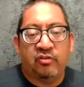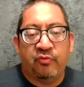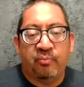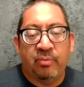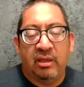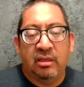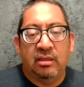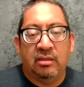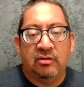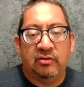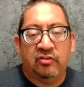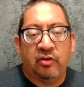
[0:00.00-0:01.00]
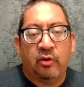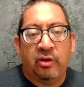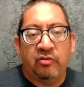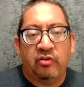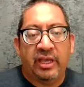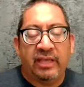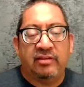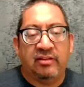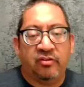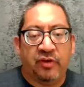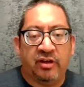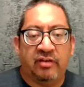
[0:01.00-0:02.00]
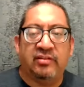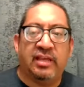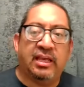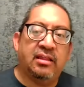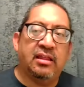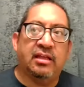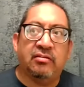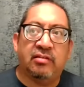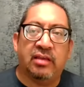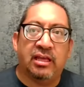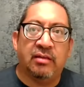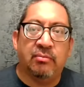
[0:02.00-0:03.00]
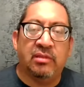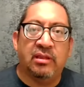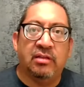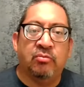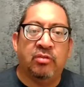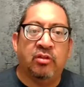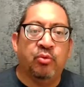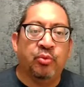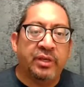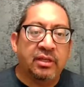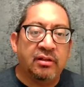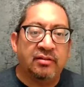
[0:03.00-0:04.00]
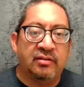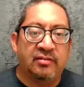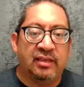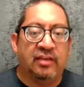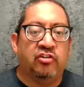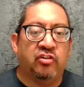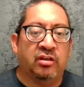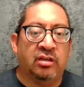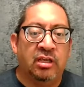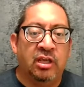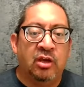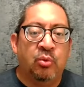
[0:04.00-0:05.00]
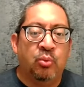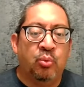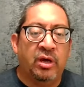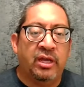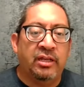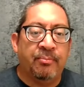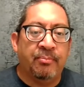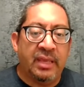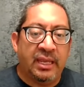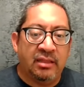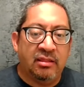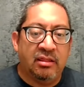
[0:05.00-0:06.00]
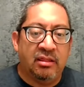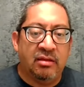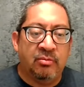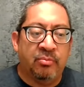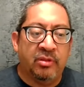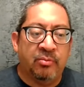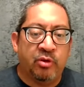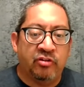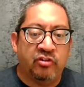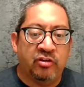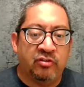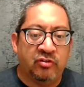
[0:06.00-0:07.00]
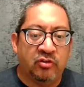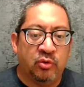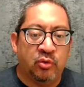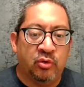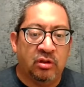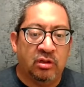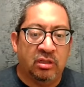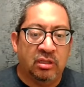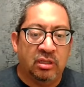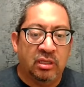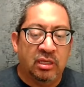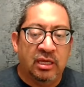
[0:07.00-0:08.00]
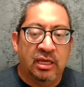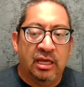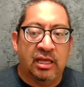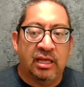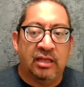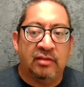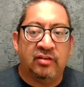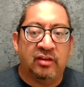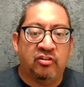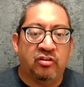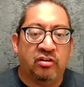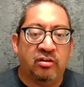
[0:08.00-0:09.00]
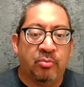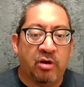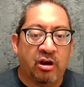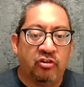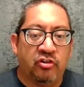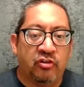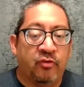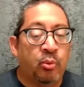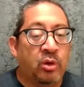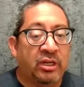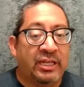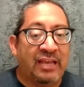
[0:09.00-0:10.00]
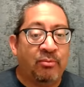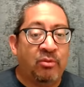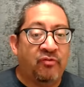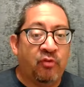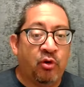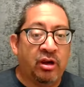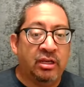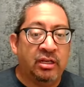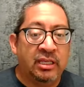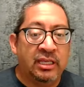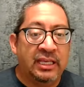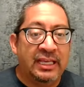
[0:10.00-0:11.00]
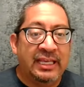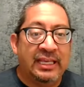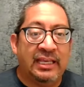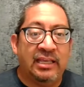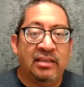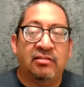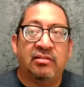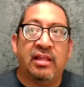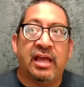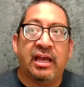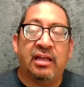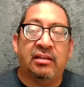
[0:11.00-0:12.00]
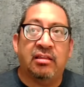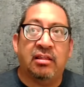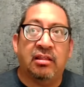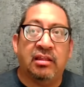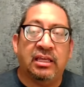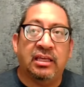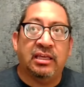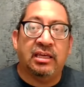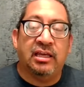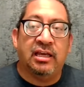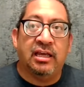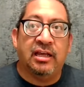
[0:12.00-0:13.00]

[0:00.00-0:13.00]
it's so I guess it's fair to say that the real distinction, what made the Prussian school such a departure from what came before it, is that the